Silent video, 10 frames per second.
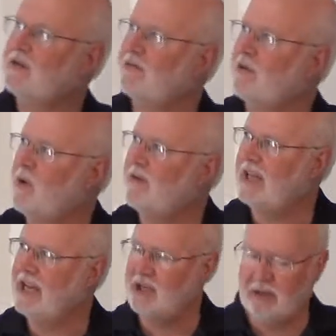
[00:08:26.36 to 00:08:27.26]
also from
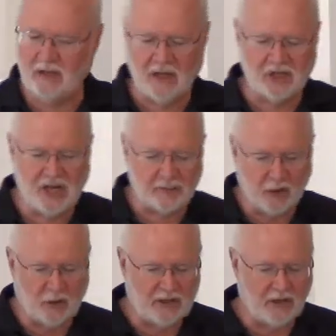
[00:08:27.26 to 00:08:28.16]
Revelation, a
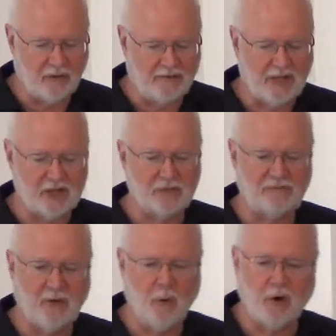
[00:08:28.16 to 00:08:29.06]
chapter earlier, Revelation
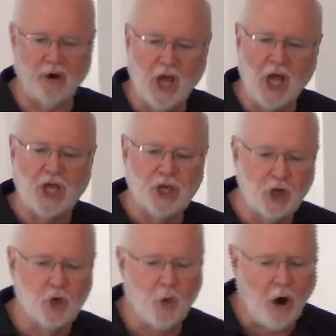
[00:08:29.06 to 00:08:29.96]
4,
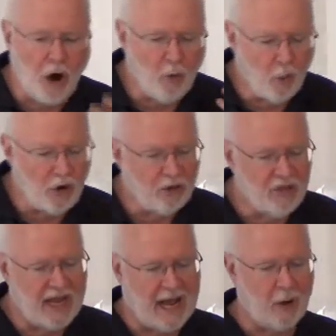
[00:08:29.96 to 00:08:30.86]
you are
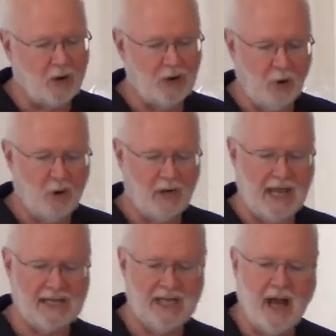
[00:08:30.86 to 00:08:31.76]
worthy, our Lord
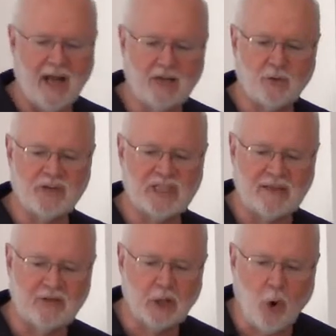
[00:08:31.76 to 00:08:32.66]
and God, to
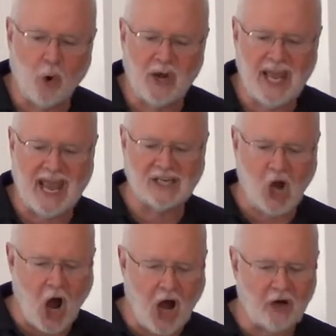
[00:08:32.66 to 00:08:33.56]
receive glory and
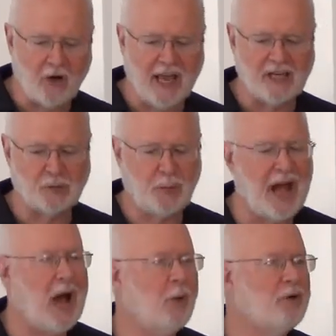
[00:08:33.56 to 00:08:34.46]
honor and
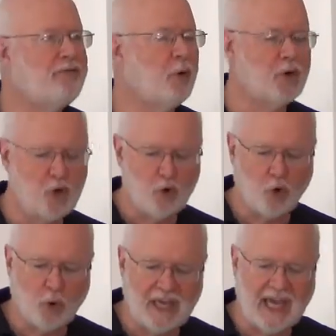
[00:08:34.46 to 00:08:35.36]
power, for you
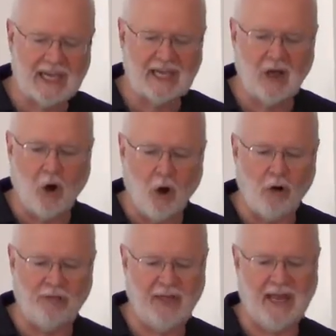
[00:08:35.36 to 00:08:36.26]
created
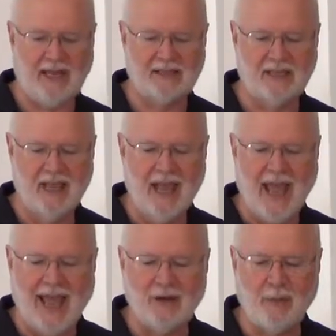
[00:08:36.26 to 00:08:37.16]
all things,
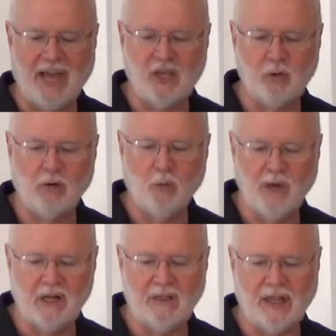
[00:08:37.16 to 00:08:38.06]
and by your
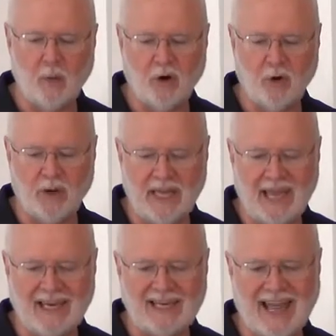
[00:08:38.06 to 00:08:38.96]
will they were
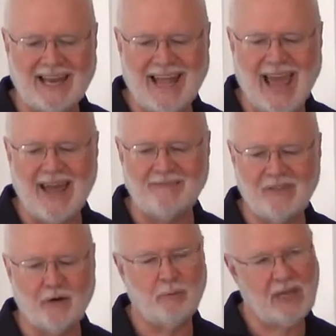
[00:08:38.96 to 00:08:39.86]
created and
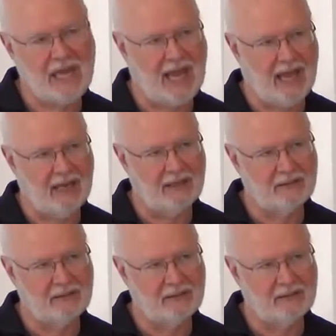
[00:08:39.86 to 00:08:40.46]
have their being.